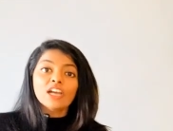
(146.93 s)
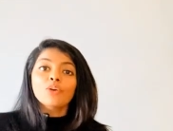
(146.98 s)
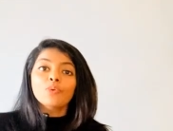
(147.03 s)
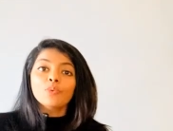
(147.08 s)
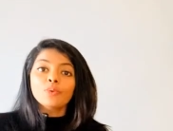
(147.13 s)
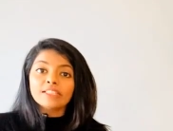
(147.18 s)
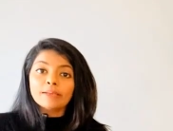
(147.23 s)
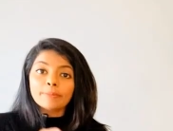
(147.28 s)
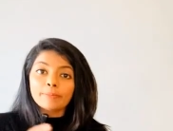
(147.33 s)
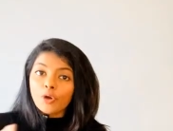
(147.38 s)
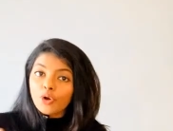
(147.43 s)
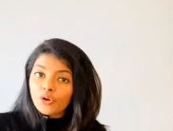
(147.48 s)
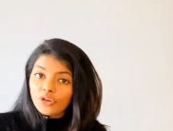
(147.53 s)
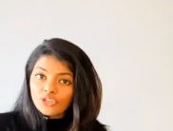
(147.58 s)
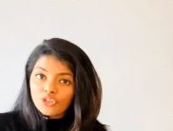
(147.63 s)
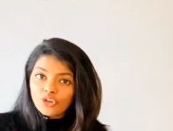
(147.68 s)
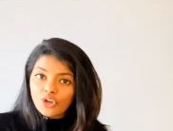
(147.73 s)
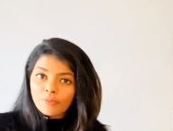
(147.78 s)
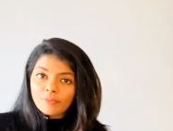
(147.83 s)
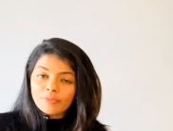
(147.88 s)
with a
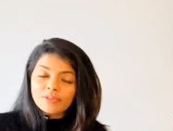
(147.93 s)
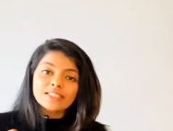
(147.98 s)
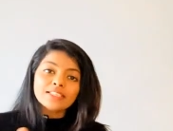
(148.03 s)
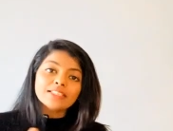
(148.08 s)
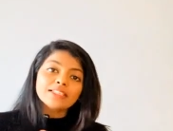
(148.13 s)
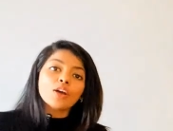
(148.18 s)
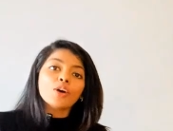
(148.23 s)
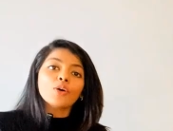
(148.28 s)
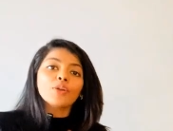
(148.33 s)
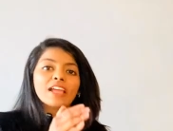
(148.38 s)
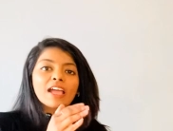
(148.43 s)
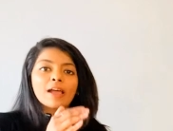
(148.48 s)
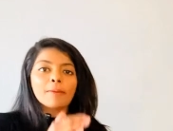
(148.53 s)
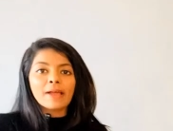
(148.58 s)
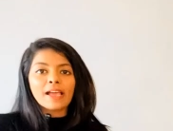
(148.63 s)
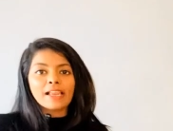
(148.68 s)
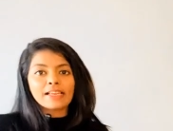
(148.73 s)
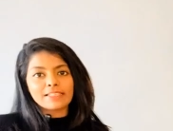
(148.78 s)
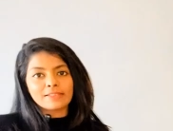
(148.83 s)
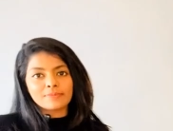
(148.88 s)
bonded composite or
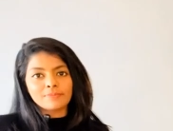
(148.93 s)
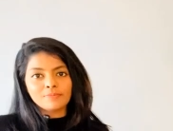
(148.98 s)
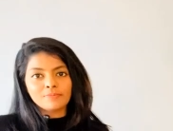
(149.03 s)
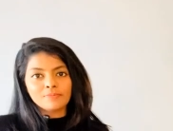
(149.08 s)
amalgam.